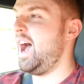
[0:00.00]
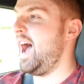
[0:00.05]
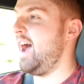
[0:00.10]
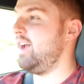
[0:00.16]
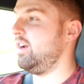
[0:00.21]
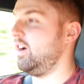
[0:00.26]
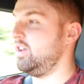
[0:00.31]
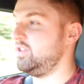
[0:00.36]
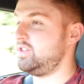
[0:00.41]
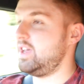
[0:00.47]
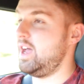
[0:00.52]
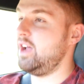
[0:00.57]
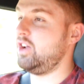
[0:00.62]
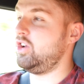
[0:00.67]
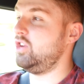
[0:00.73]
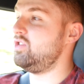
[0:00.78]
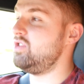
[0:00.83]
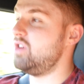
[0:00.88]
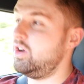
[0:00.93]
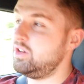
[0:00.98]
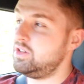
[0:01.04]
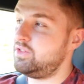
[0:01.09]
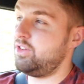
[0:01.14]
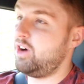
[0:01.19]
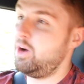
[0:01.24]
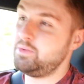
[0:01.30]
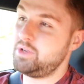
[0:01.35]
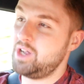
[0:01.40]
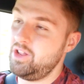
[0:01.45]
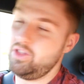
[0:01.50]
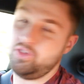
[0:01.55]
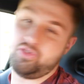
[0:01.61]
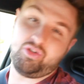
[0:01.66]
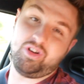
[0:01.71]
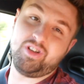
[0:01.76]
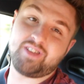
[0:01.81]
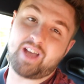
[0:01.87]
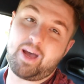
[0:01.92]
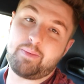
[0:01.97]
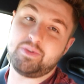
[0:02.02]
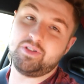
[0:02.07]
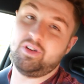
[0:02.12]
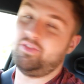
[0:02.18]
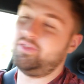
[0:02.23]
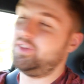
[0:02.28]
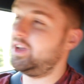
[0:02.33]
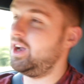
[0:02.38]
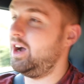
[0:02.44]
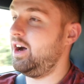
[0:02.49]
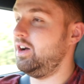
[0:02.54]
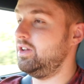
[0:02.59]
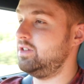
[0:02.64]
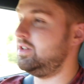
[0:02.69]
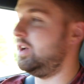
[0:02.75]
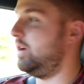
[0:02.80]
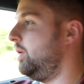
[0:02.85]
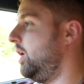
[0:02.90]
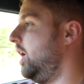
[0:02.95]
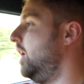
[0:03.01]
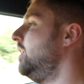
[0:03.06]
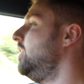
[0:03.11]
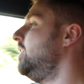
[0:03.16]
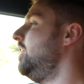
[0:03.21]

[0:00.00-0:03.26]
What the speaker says: and I'd say a good 95% of the tree sap is off the car, so